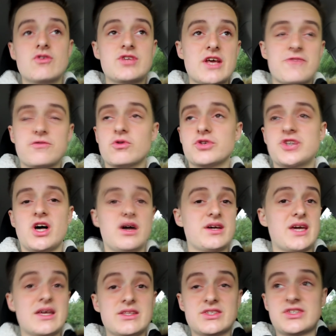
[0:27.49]
difficult tie
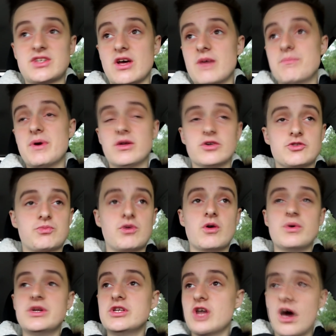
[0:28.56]
against uh,
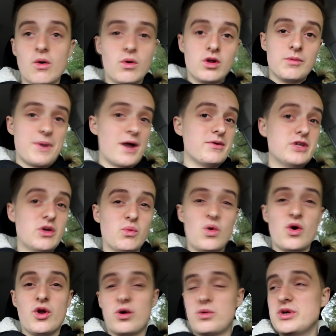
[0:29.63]
Middlesbrough. We know all about Neil
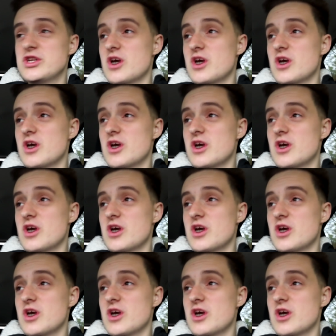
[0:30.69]
Warnock.